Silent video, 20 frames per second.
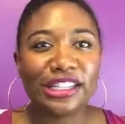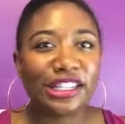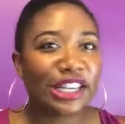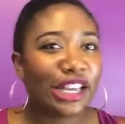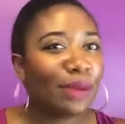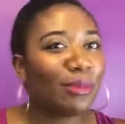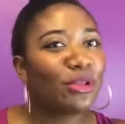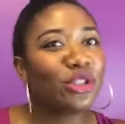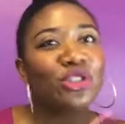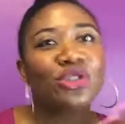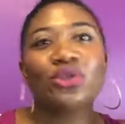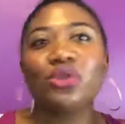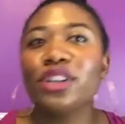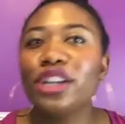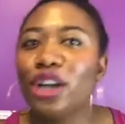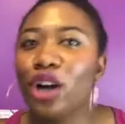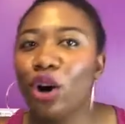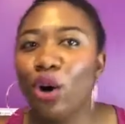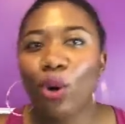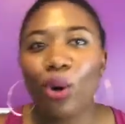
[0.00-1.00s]
chemistry
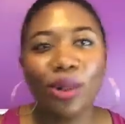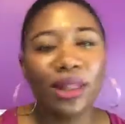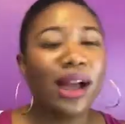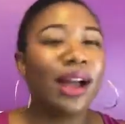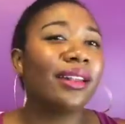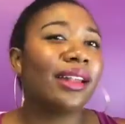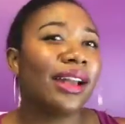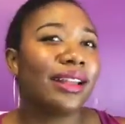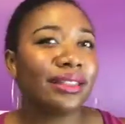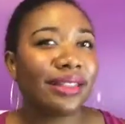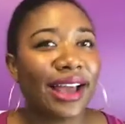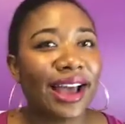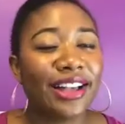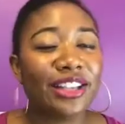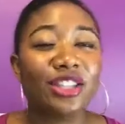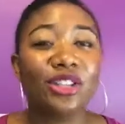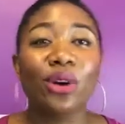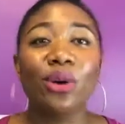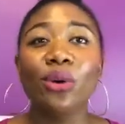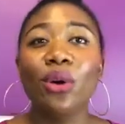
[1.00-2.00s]
a whole lot like that.
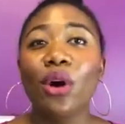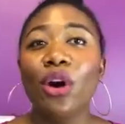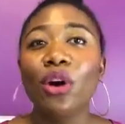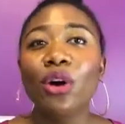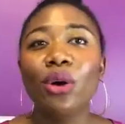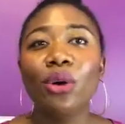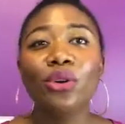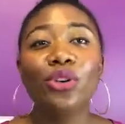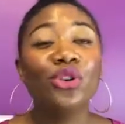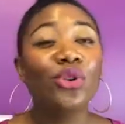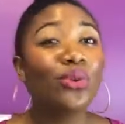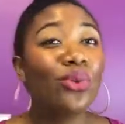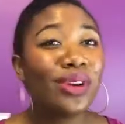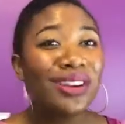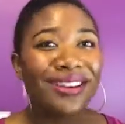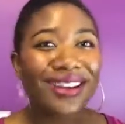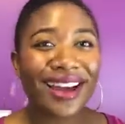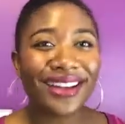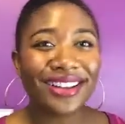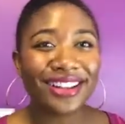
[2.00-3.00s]
So you would
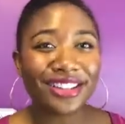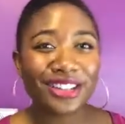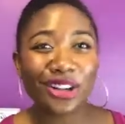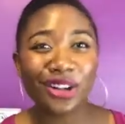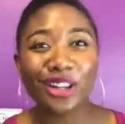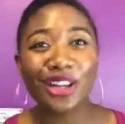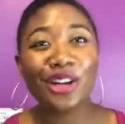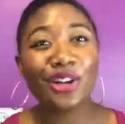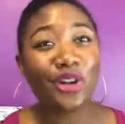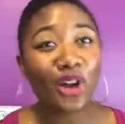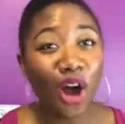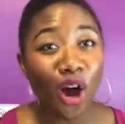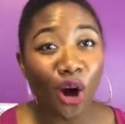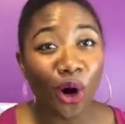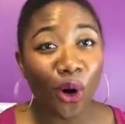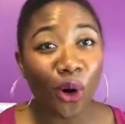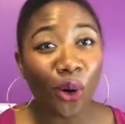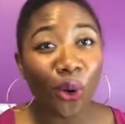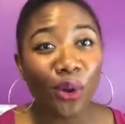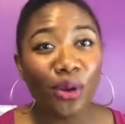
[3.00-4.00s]
not necessarily
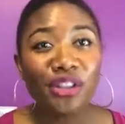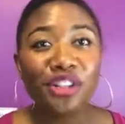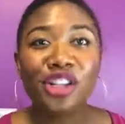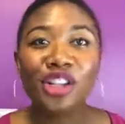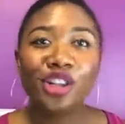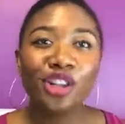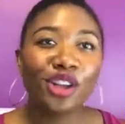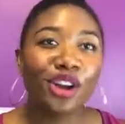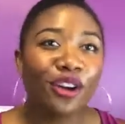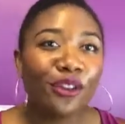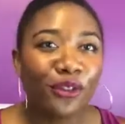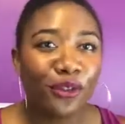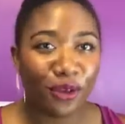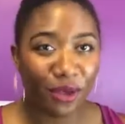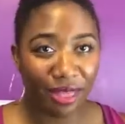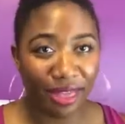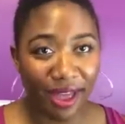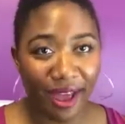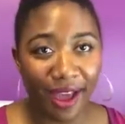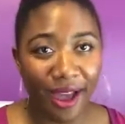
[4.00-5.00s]
know to look for
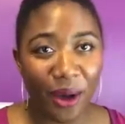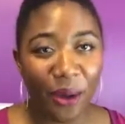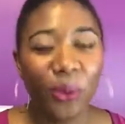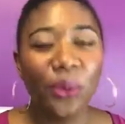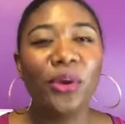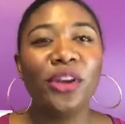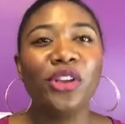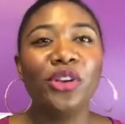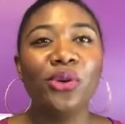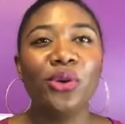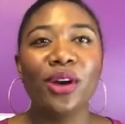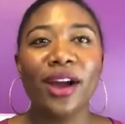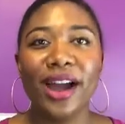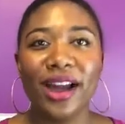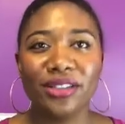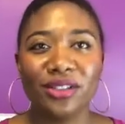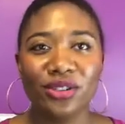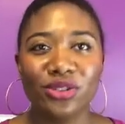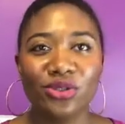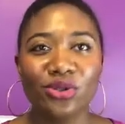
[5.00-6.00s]
that when you are
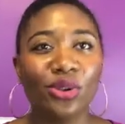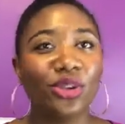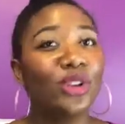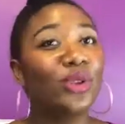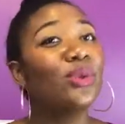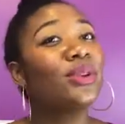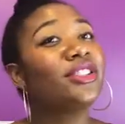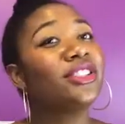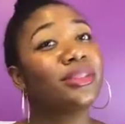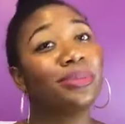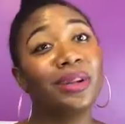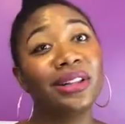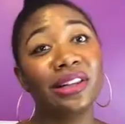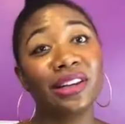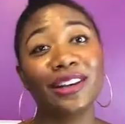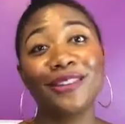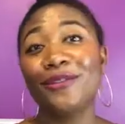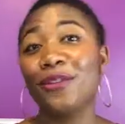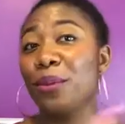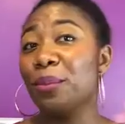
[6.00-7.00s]
at the store. You would just be
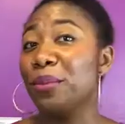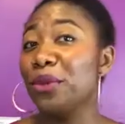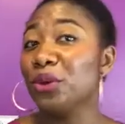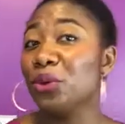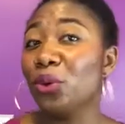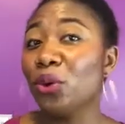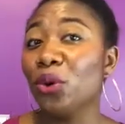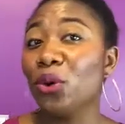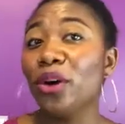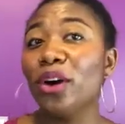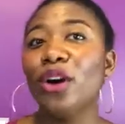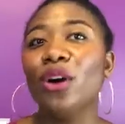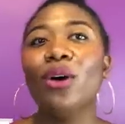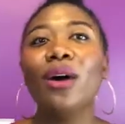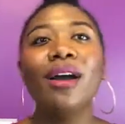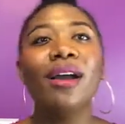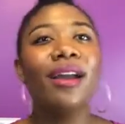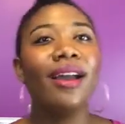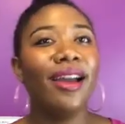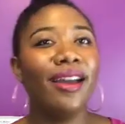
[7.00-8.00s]
looking for mineral oil
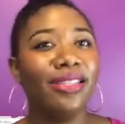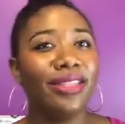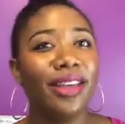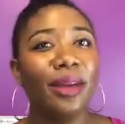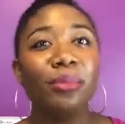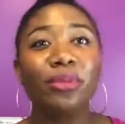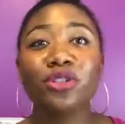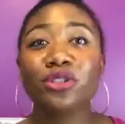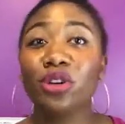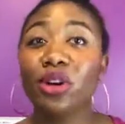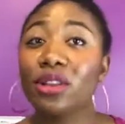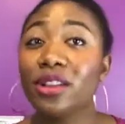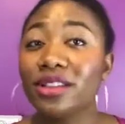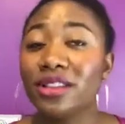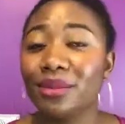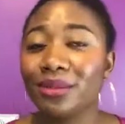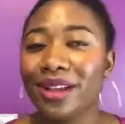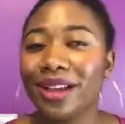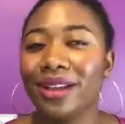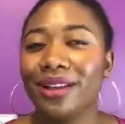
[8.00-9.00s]
and then
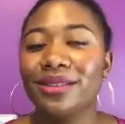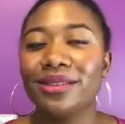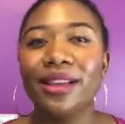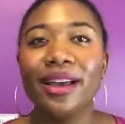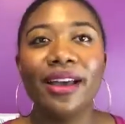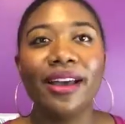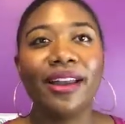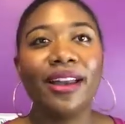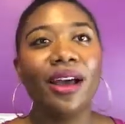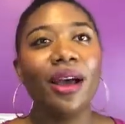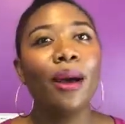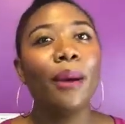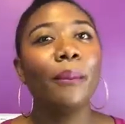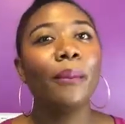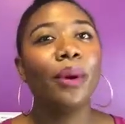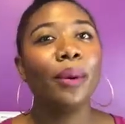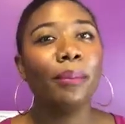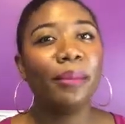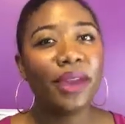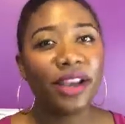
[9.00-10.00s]
petrolatum, like I said.
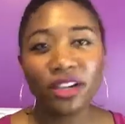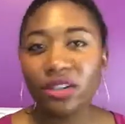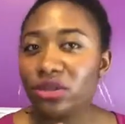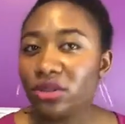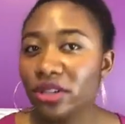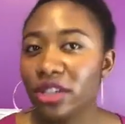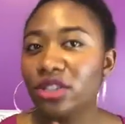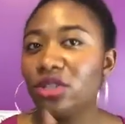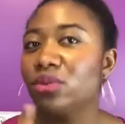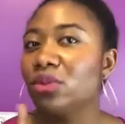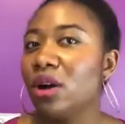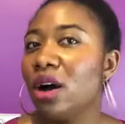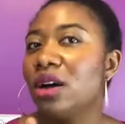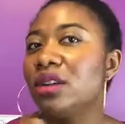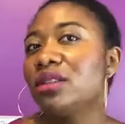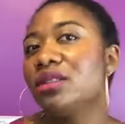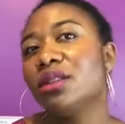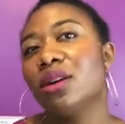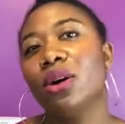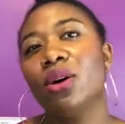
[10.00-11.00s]
But make sure that you
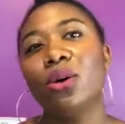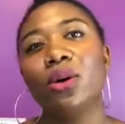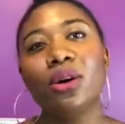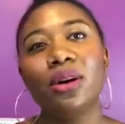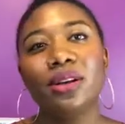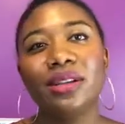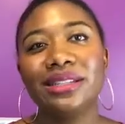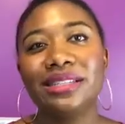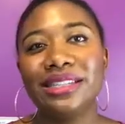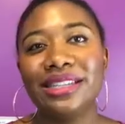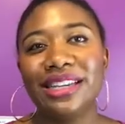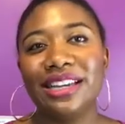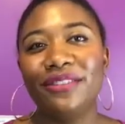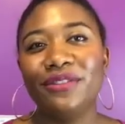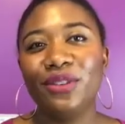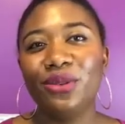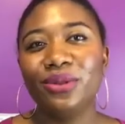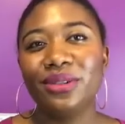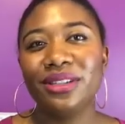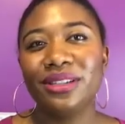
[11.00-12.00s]
also see if
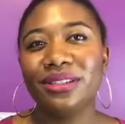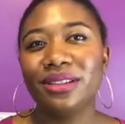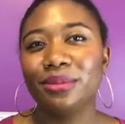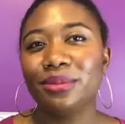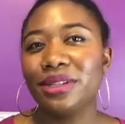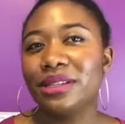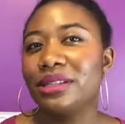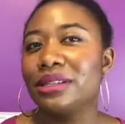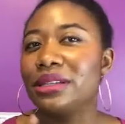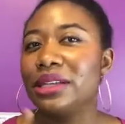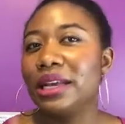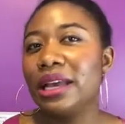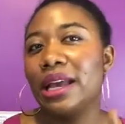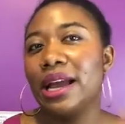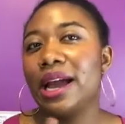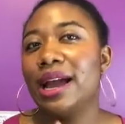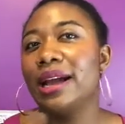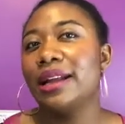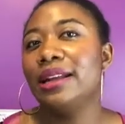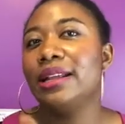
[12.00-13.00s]
you see something sneaky
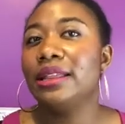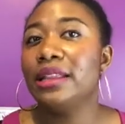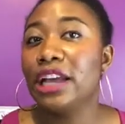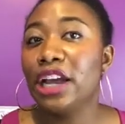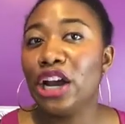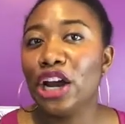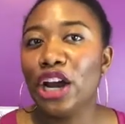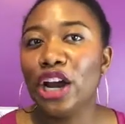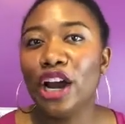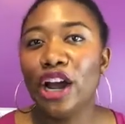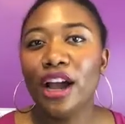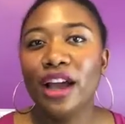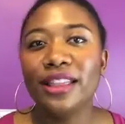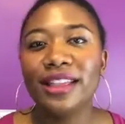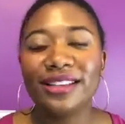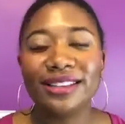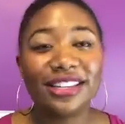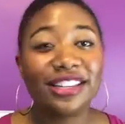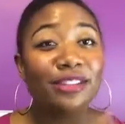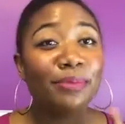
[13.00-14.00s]
hiding in there that
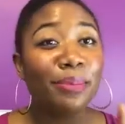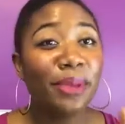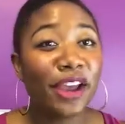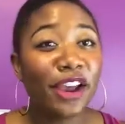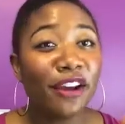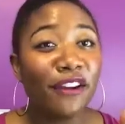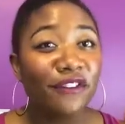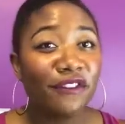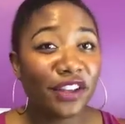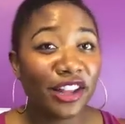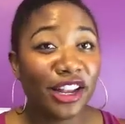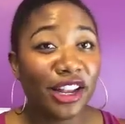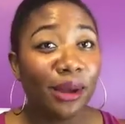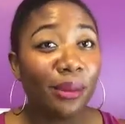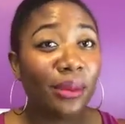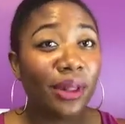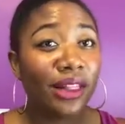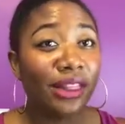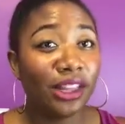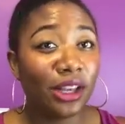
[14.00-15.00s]
says paraffinium
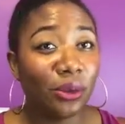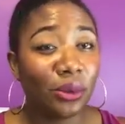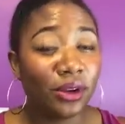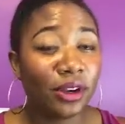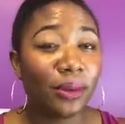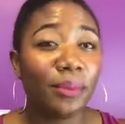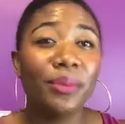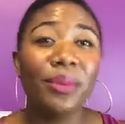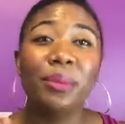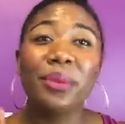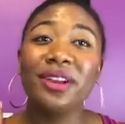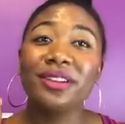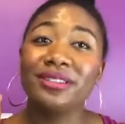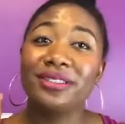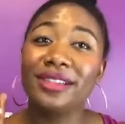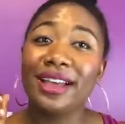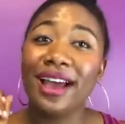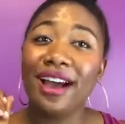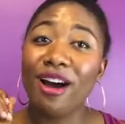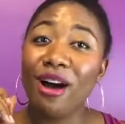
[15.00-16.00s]
liquidum, because
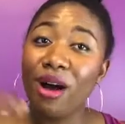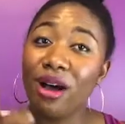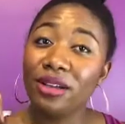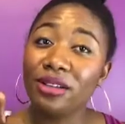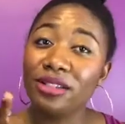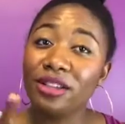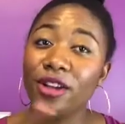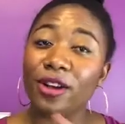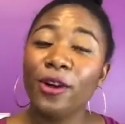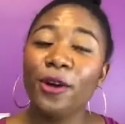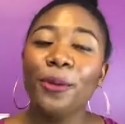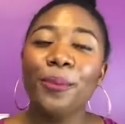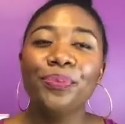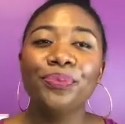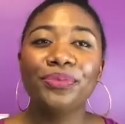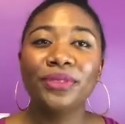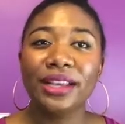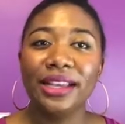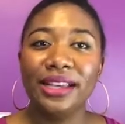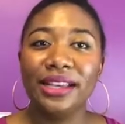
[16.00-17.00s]
that also
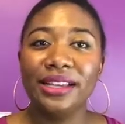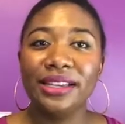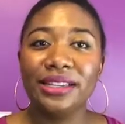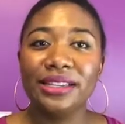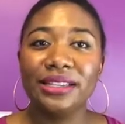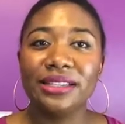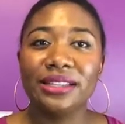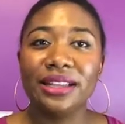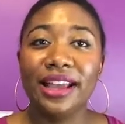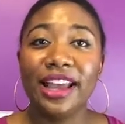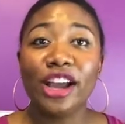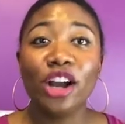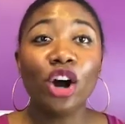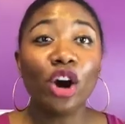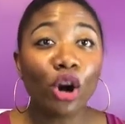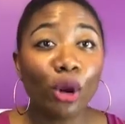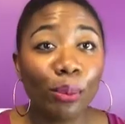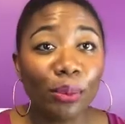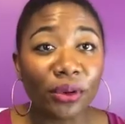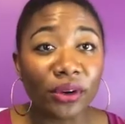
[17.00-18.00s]
is a
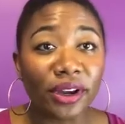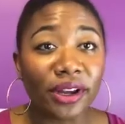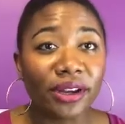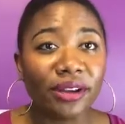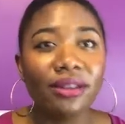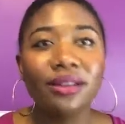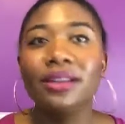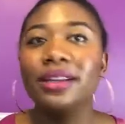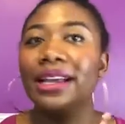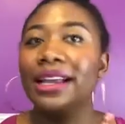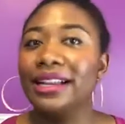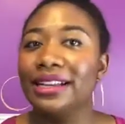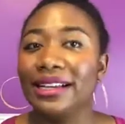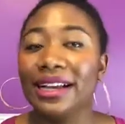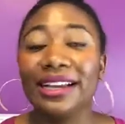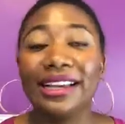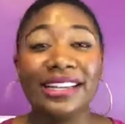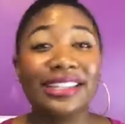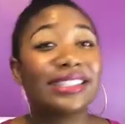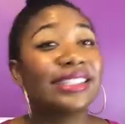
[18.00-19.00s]
culprit. And
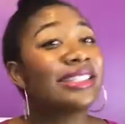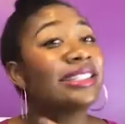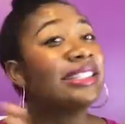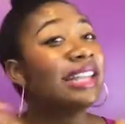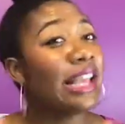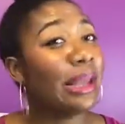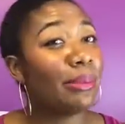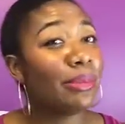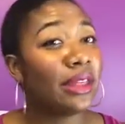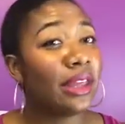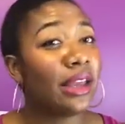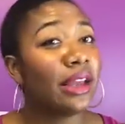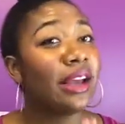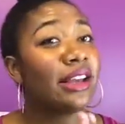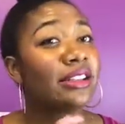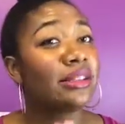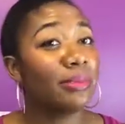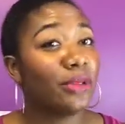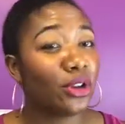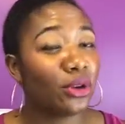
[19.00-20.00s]
again, it's the same thing as
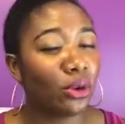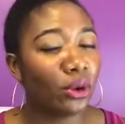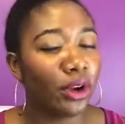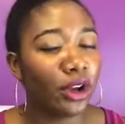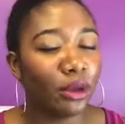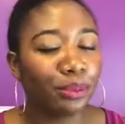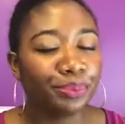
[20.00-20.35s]
mineral oil.